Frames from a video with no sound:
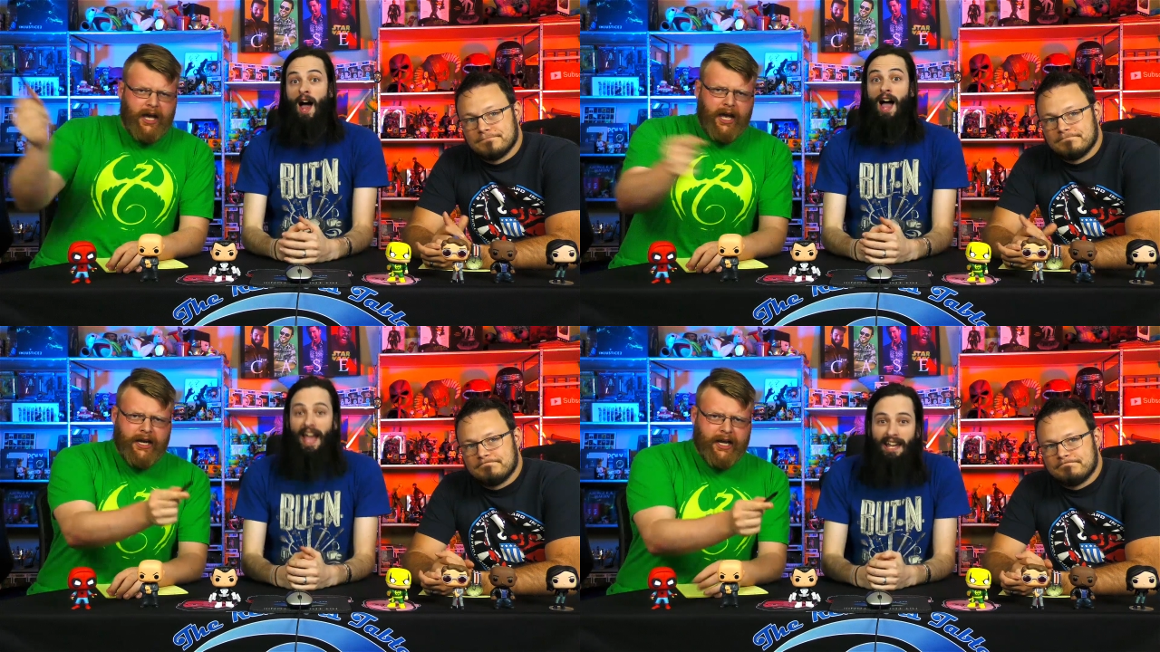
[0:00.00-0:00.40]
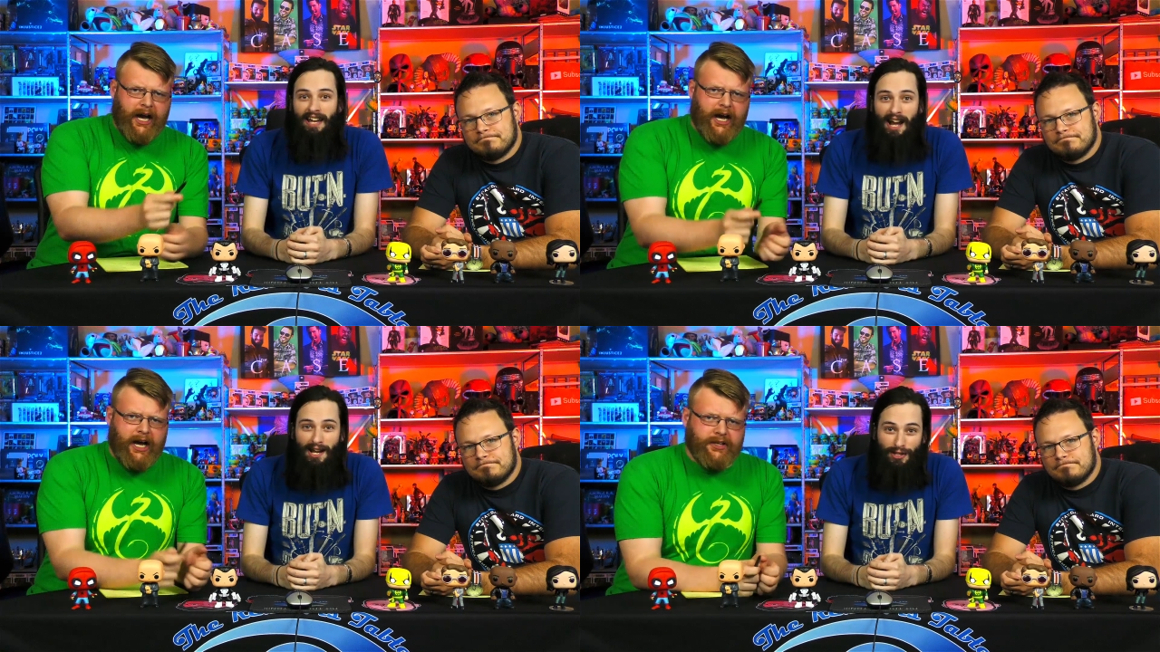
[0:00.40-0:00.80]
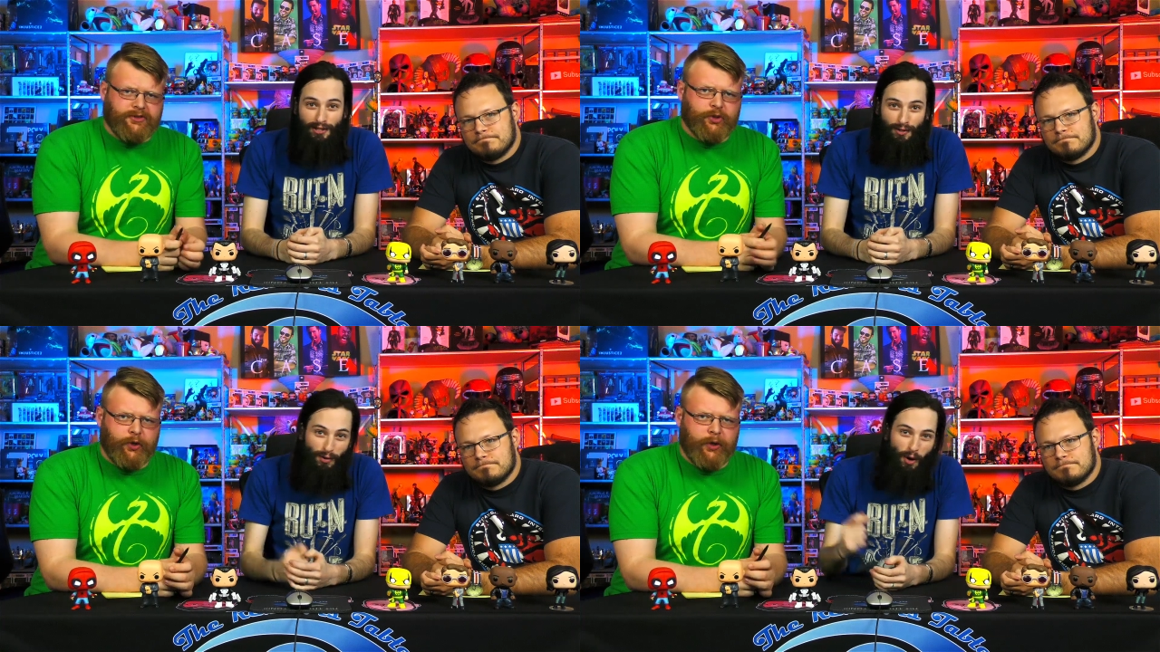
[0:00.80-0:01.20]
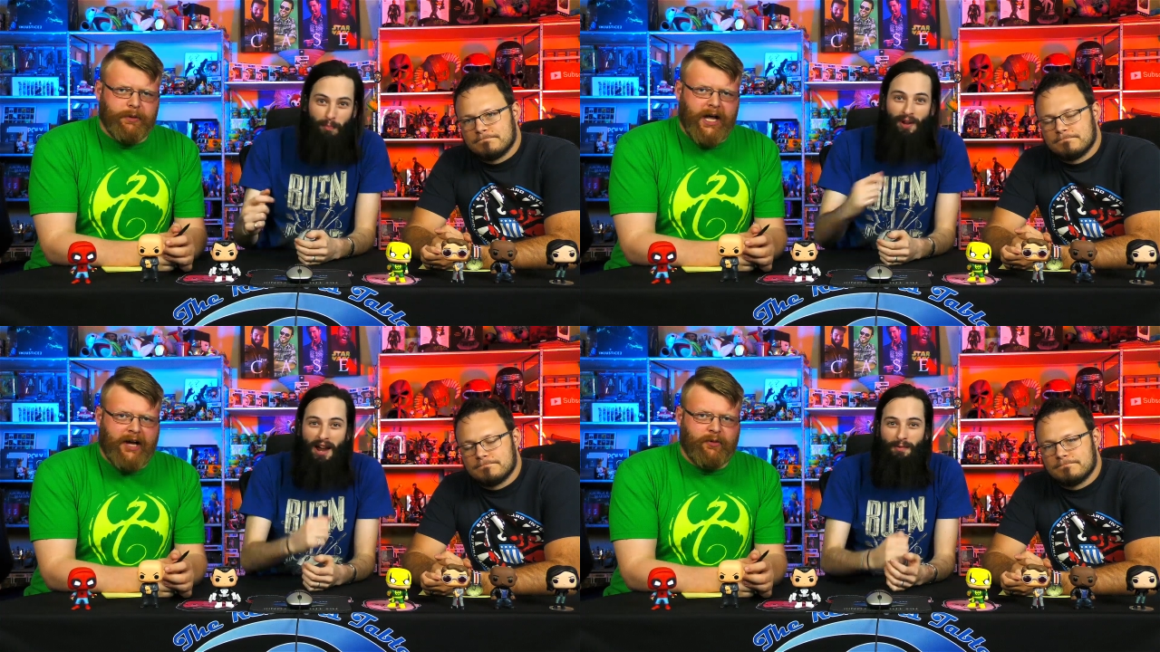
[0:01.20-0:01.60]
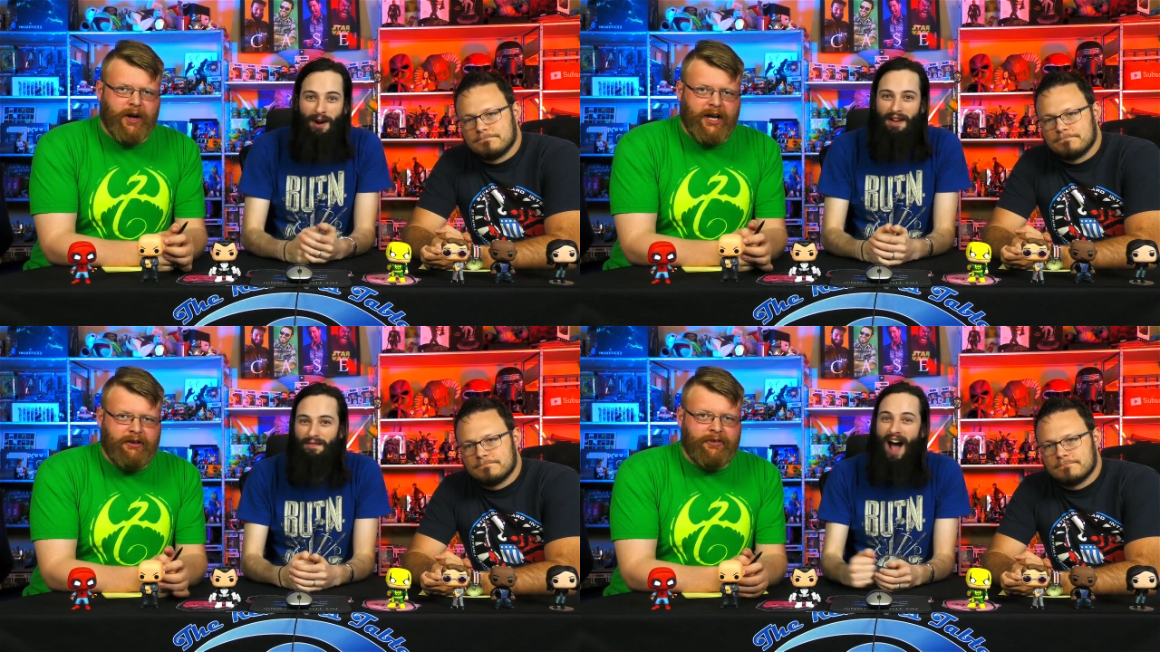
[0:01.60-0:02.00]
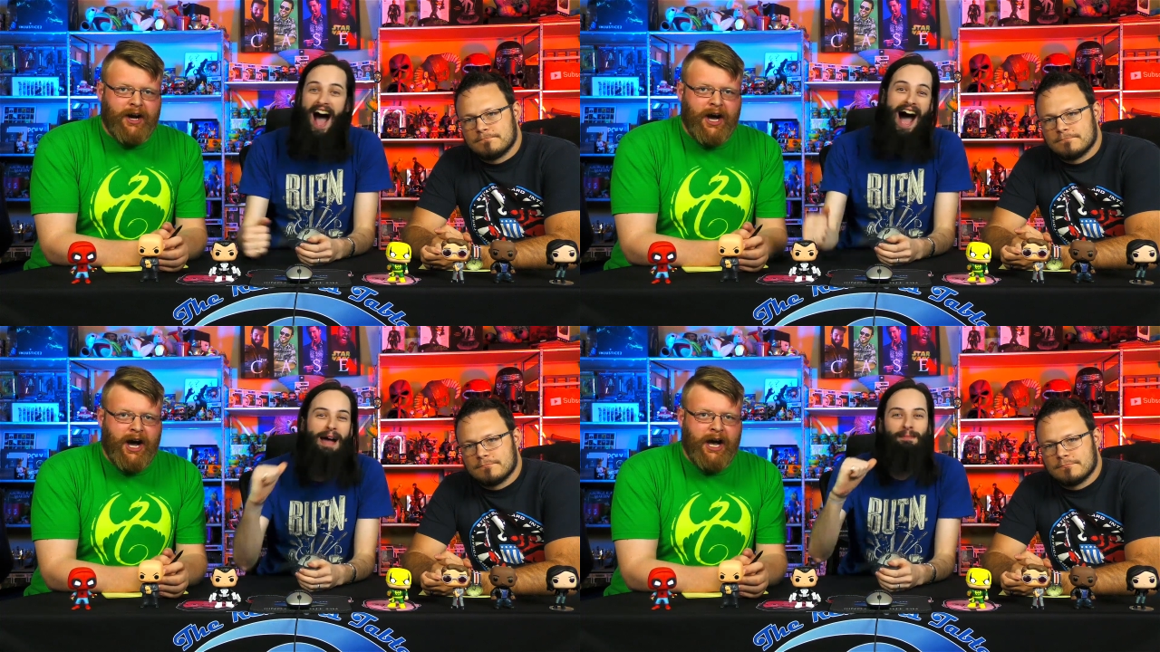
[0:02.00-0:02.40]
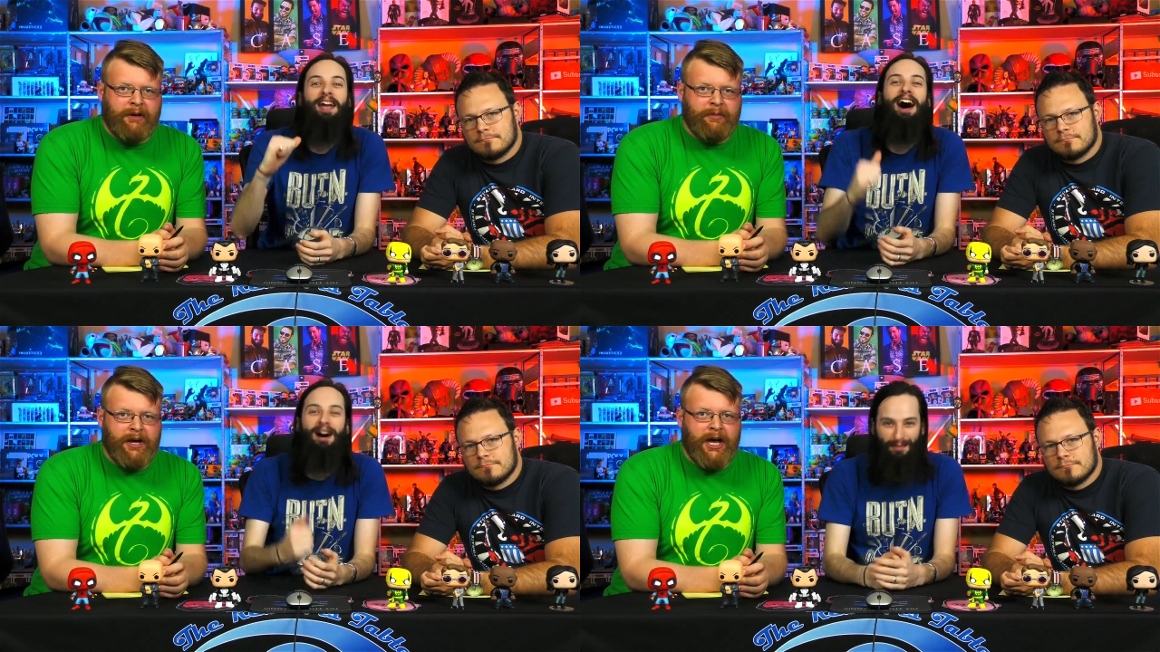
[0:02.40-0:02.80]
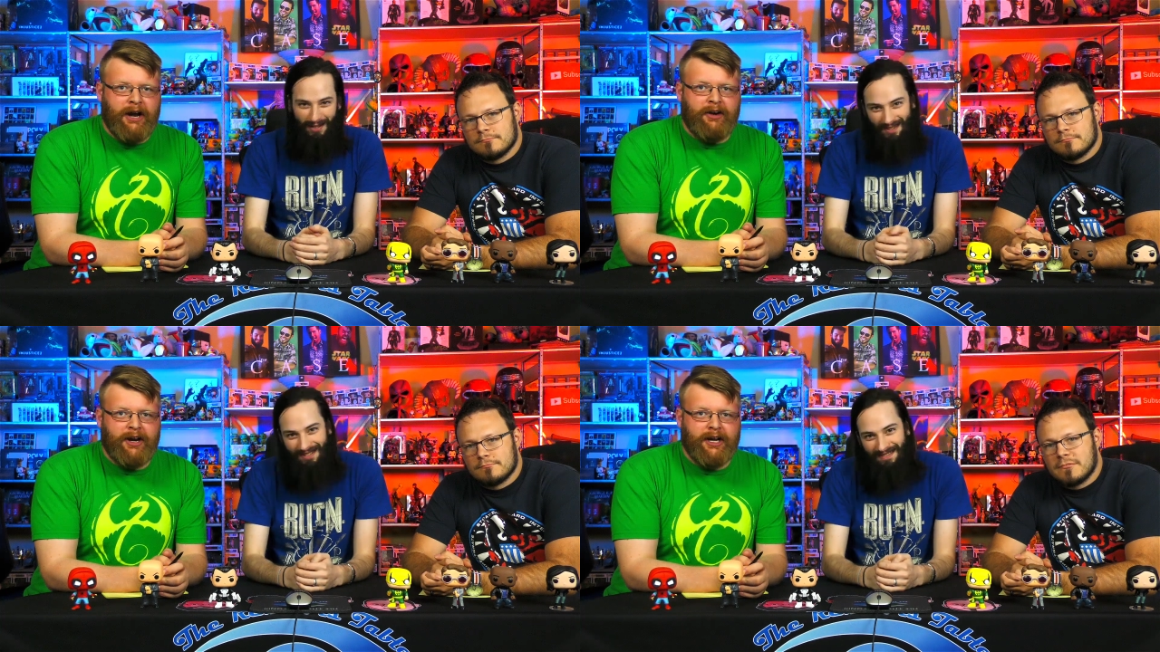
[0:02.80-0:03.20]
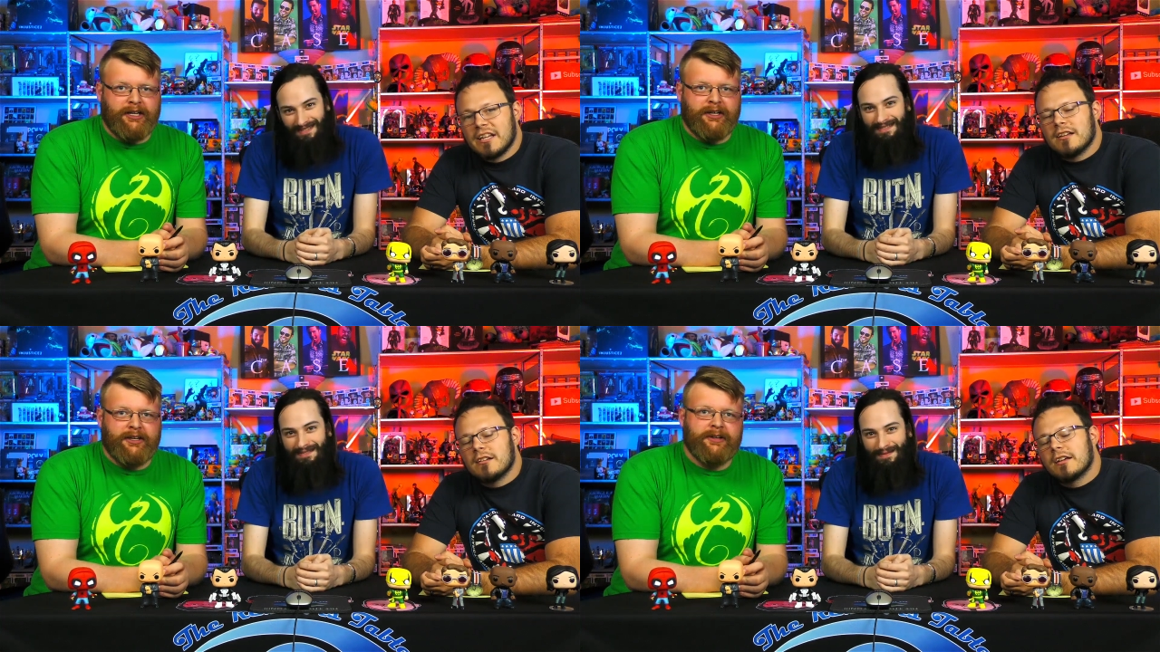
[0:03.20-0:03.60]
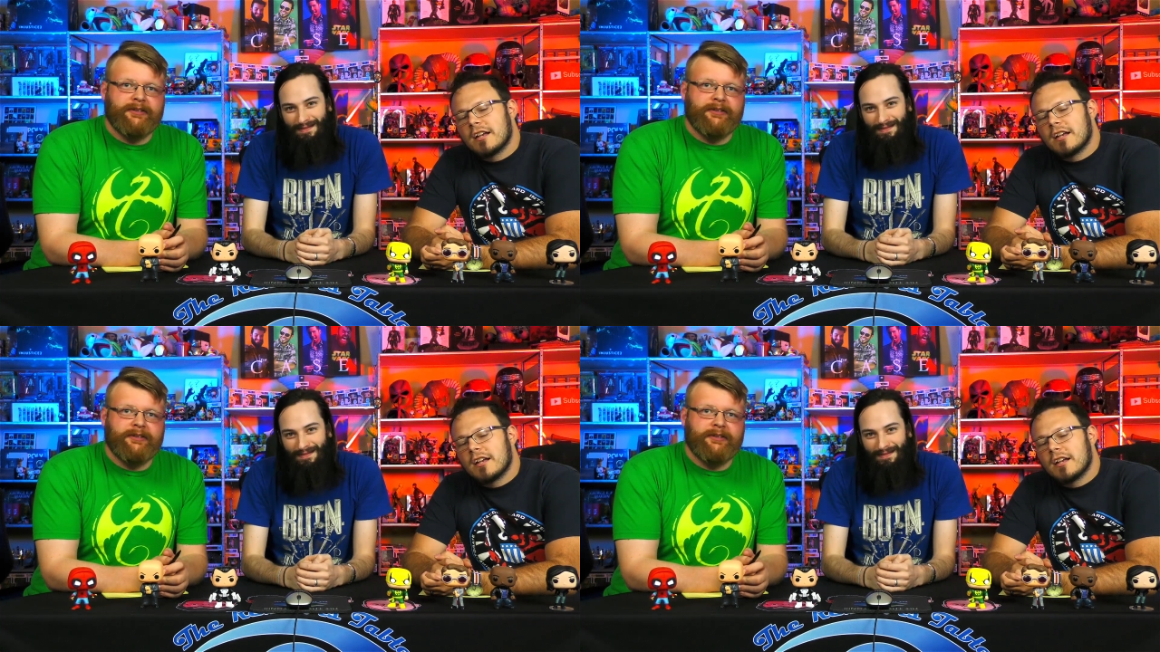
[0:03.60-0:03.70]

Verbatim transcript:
Speaker 1: Hey, hey guys, guys, crew Blind Wave. I'm Calvin. Eric.